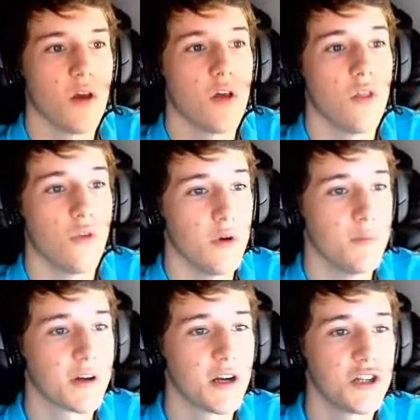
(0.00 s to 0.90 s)
The
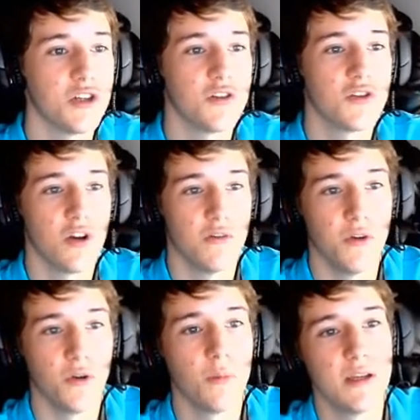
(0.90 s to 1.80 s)
repercussions of the
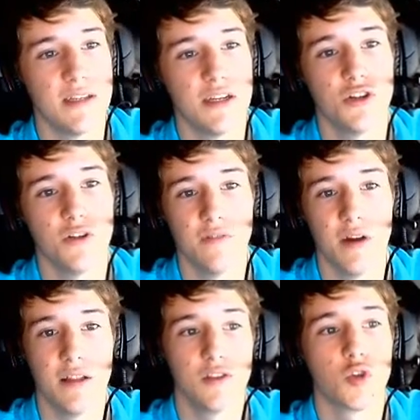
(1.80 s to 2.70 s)
normalization of
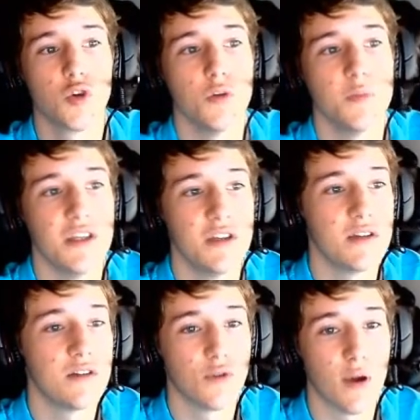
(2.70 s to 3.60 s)
violence could be
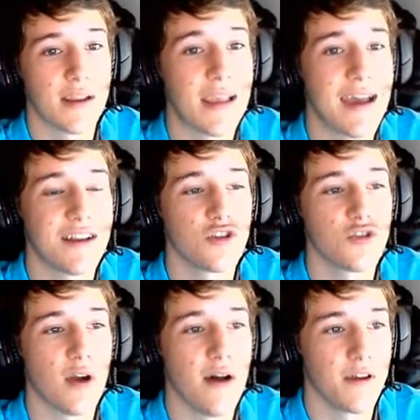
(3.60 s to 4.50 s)

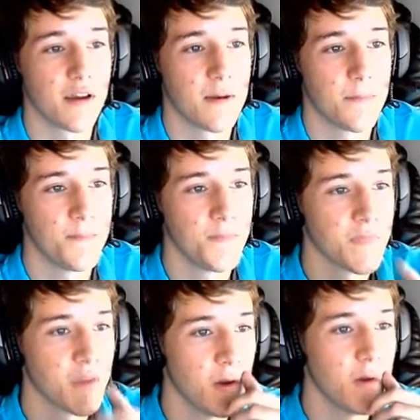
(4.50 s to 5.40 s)
catastrophic.
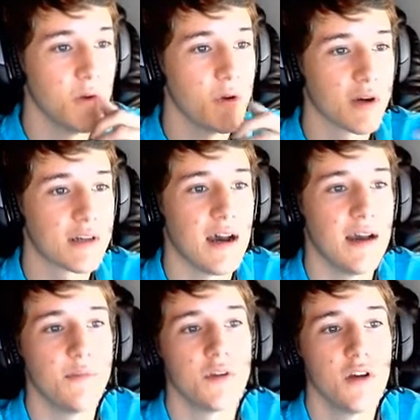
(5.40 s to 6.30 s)
New York
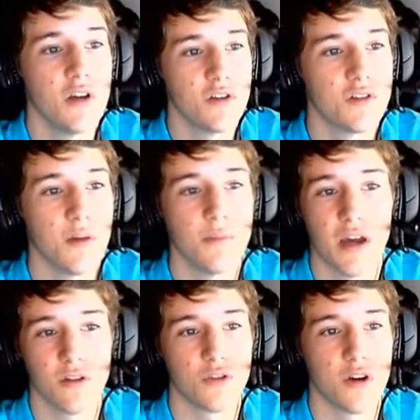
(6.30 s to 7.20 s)
Times: some
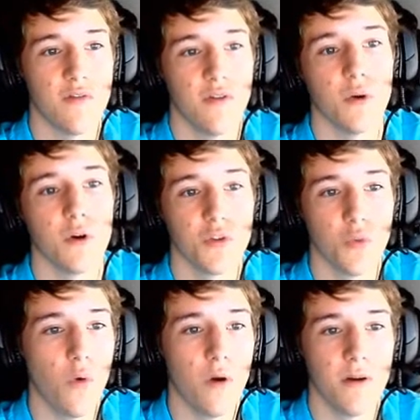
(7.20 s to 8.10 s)
Donald Trump voters will
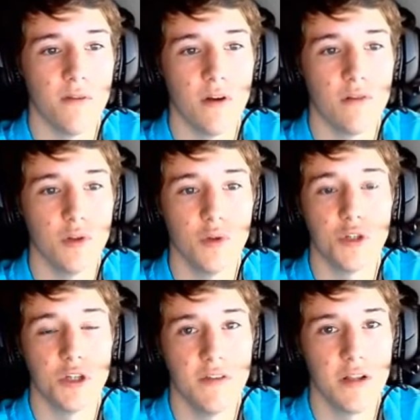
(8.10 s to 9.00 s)
warn of revolution
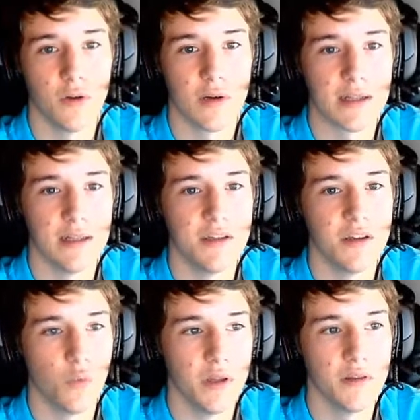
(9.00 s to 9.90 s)
if Hillary Clinton
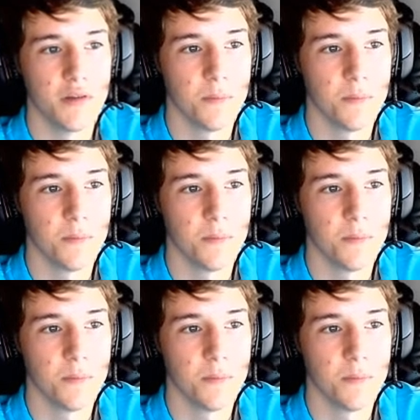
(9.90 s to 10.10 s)
wins.